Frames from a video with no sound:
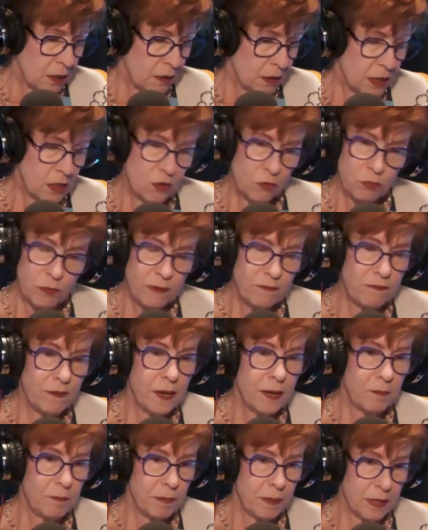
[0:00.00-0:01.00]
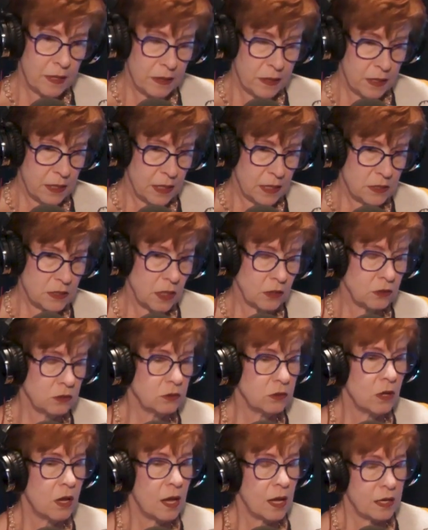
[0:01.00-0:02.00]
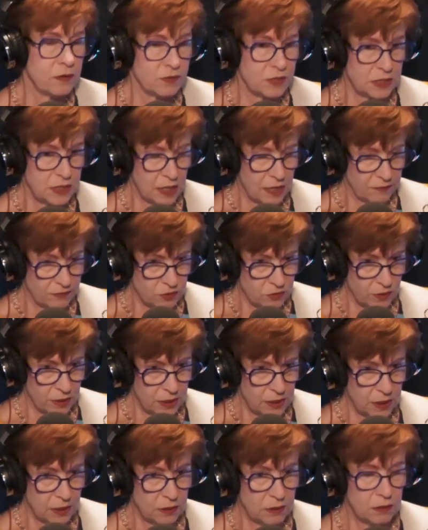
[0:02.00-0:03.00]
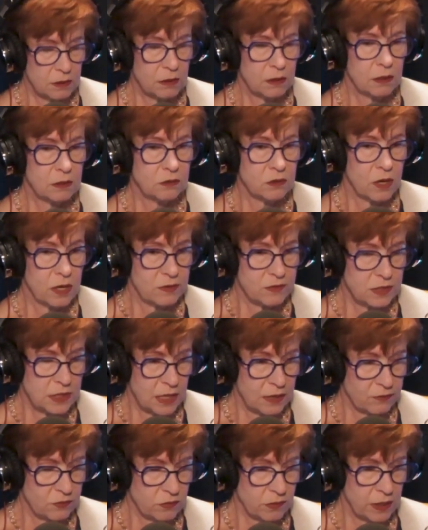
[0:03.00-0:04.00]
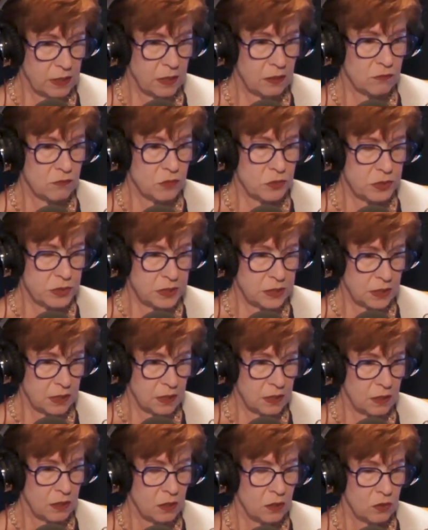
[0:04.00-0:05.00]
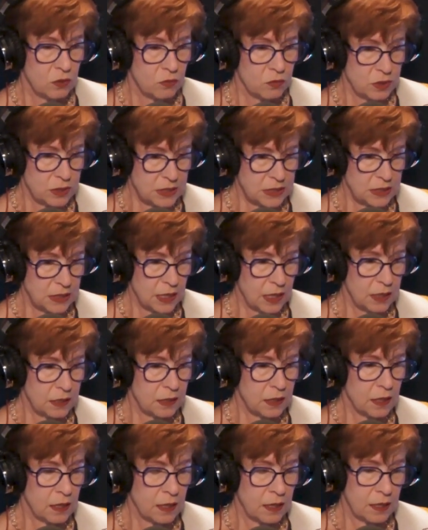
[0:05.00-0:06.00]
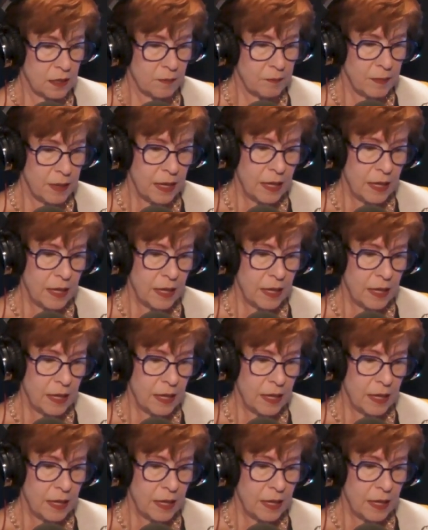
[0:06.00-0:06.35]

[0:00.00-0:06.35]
you know, revamping things. A lot of staff training, a lot of staff training was uh, was done, um,